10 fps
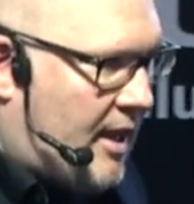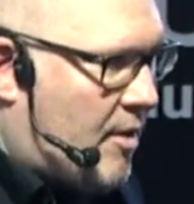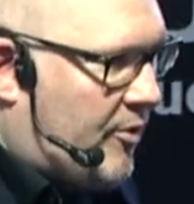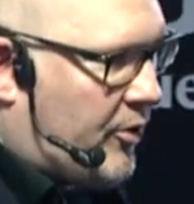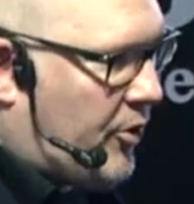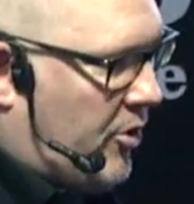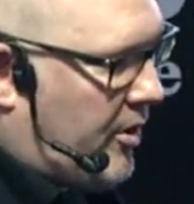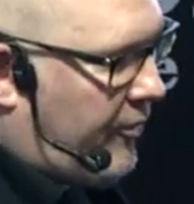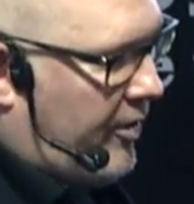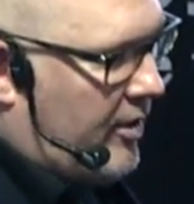I'm a
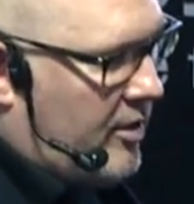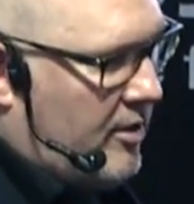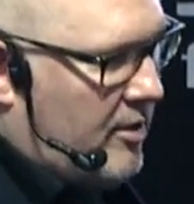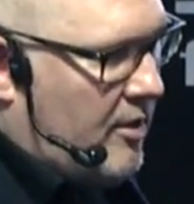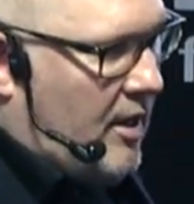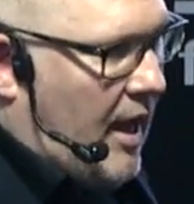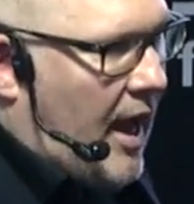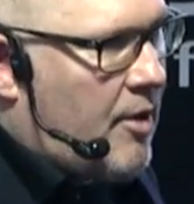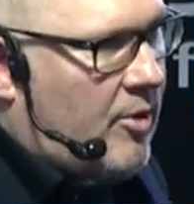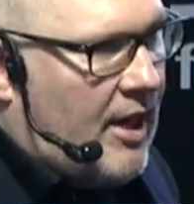photographer.
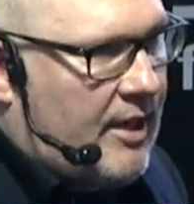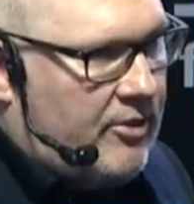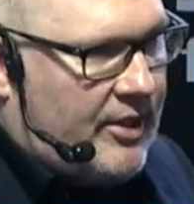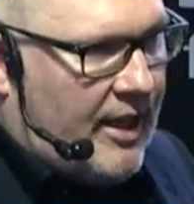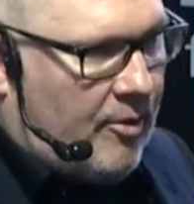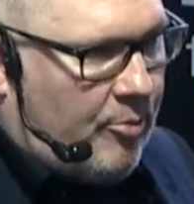I would like to take